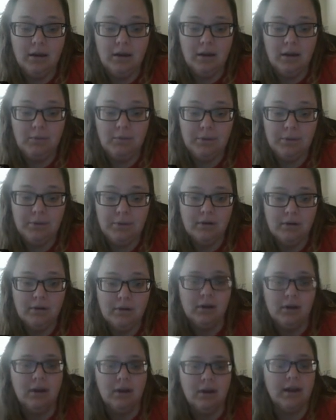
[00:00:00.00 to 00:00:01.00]
Up.
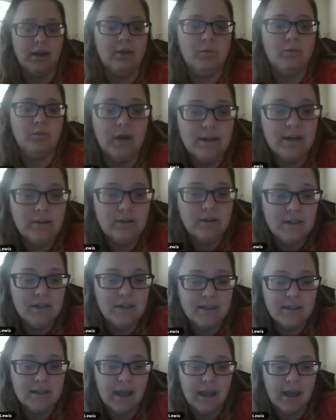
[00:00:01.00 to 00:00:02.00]
Okay, when I do
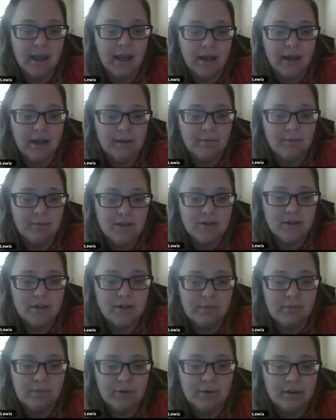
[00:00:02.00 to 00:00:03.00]
this guy, I need to make sure
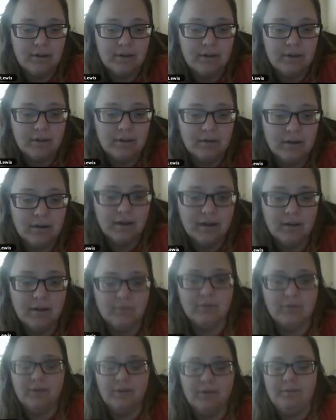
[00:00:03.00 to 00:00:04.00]
that parentheses are in
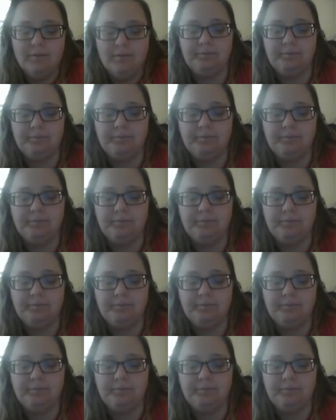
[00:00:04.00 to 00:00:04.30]
here too.